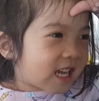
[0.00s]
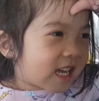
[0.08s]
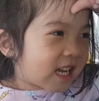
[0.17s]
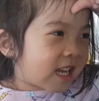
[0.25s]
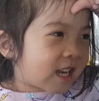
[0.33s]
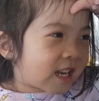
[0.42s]

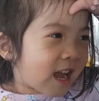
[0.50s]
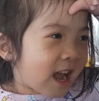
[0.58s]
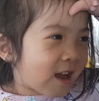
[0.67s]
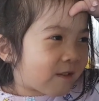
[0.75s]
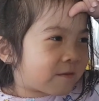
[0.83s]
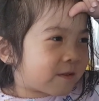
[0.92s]

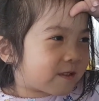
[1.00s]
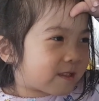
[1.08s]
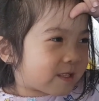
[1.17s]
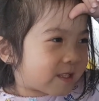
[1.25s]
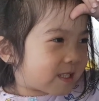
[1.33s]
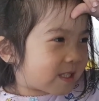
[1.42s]
have
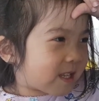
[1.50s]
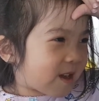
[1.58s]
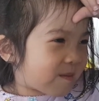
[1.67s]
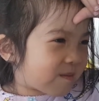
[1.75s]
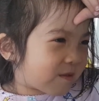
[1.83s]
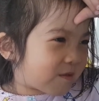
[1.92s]

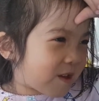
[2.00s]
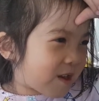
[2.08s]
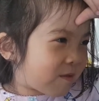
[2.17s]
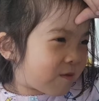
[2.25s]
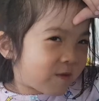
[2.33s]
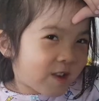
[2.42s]
some
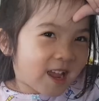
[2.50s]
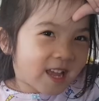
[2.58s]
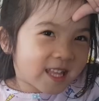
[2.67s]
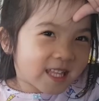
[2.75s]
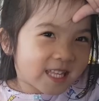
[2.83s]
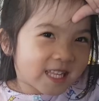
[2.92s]
great friends.